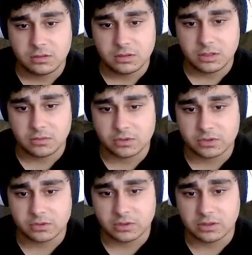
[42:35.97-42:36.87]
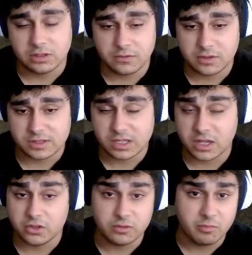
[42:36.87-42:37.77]
It was on the different
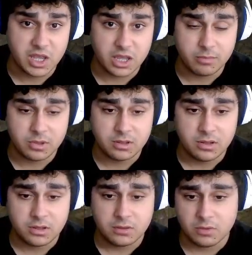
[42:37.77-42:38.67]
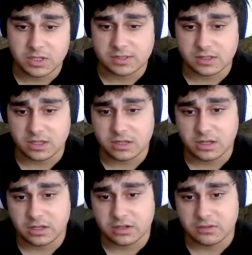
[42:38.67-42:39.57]
side of the map. Once again,
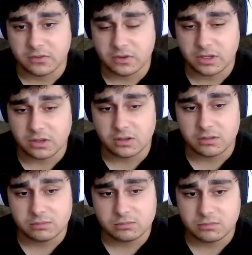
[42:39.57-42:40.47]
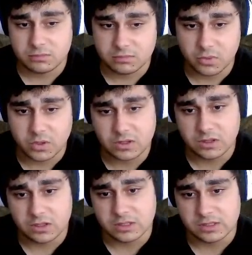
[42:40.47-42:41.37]
I got a free kill. Pretty
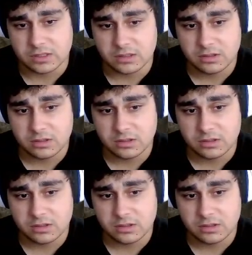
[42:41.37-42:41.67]
easy.